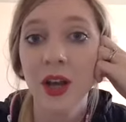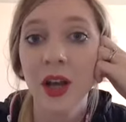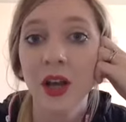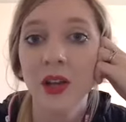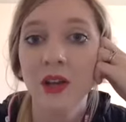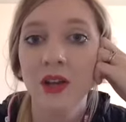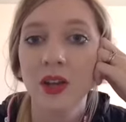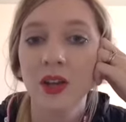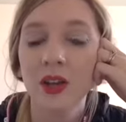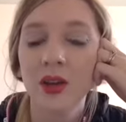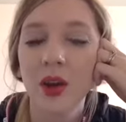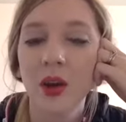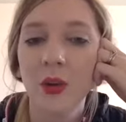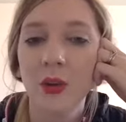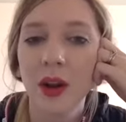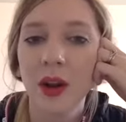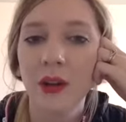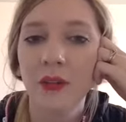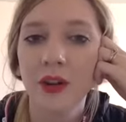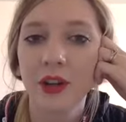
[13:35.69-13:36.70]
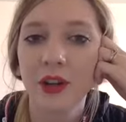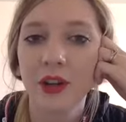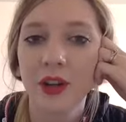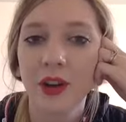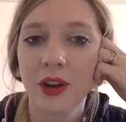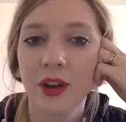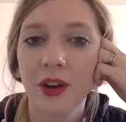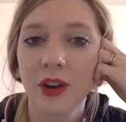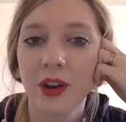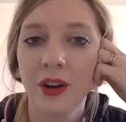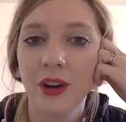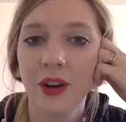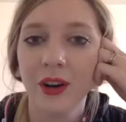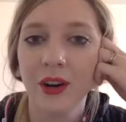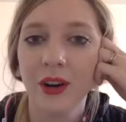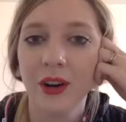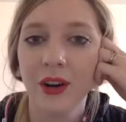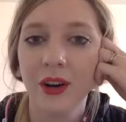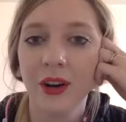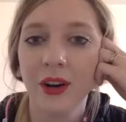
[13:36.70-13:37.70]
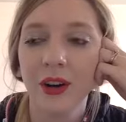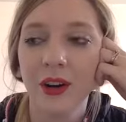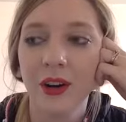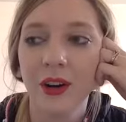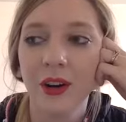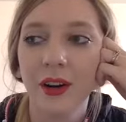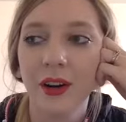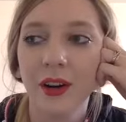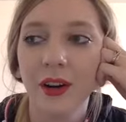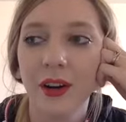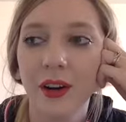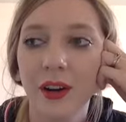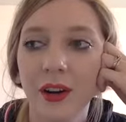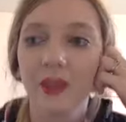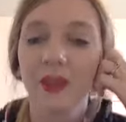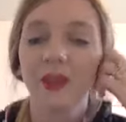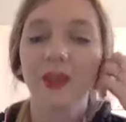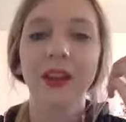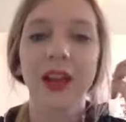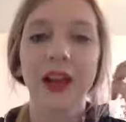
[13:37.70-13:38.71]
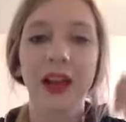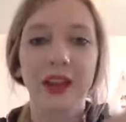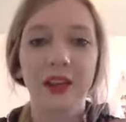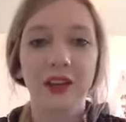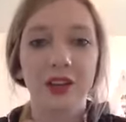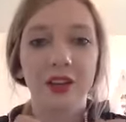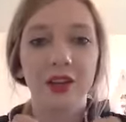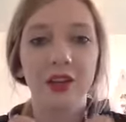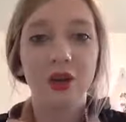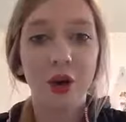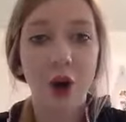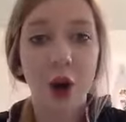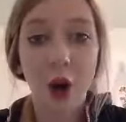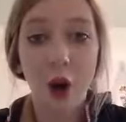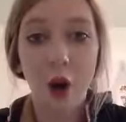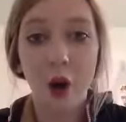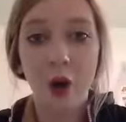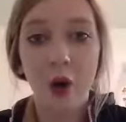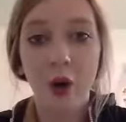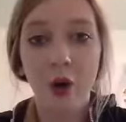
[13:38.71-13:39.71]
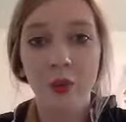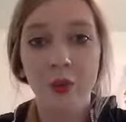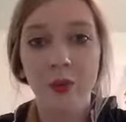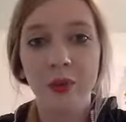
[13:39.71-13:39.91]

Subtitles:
So whenever you're like you're home,